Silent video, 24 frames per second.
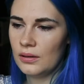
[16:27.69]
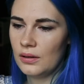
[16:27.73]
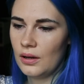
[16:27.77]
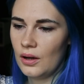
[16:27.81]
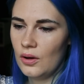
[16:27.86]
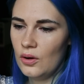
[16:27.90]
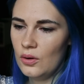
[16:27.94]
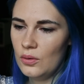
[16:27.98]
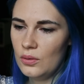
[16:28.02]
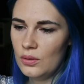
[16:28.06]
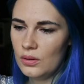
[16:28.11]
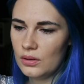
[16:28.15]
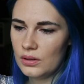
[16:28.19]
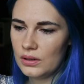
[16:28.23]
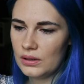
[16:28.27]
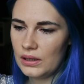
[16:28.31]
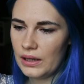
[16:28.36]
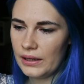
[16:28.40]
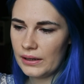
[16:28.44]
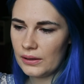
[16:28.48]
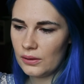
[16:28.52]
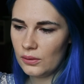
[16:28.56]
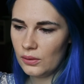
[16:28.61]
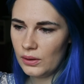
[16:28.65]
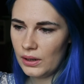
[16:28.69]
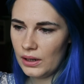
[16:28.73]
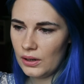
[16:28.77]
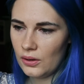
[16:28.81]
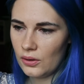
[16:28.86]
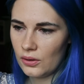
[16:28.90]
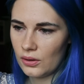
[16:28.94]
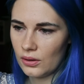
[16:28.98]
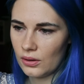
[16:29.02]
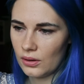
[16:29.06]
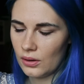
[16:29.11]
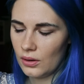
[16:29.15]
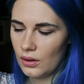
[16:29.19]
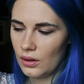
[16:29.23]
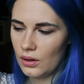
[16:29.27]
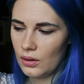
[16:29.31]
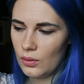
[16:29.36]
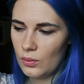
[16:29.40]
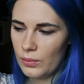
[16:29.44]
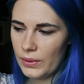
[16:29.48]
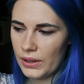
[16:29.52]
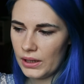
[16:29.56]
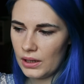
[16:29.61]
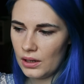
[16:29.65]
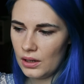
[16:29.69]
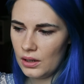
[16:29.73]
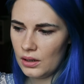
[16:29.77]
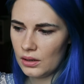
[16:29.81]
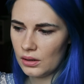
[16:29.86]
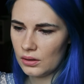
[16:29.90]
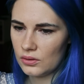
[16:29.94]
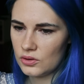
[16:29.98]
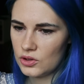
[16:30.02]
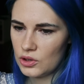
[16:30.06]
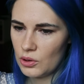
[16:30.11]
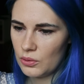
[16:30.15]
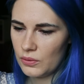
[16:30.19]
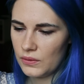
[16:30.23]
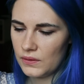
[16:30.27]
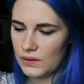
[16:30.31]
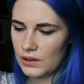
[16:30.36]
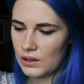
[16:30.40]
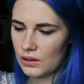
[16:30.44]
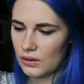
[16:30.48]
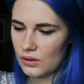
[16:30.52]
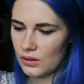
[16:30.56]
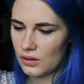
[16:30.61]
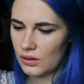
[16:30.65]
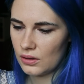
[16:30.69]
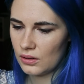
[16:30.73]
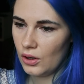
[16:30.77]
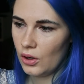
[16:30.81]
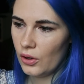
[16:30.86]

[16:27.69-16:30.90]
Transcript: Oh, like look at her. Oh my god, show stealer.